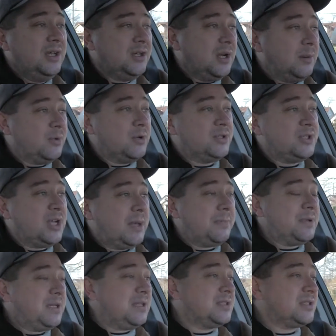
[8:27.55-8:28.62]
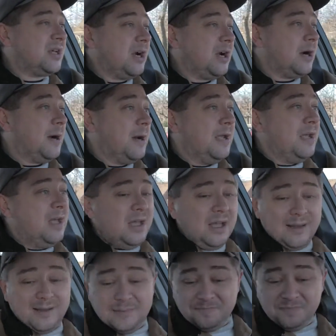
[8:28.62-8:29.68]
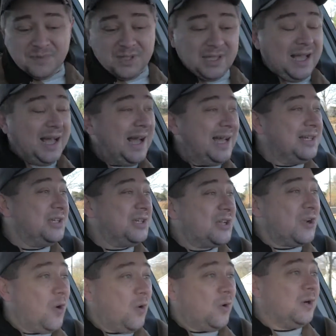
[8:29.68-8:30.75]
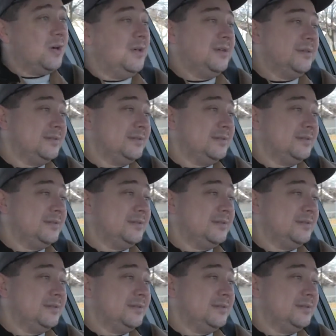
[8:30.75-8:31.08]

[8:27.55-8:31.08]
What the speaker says: #1 Japanese car. Honda Accord,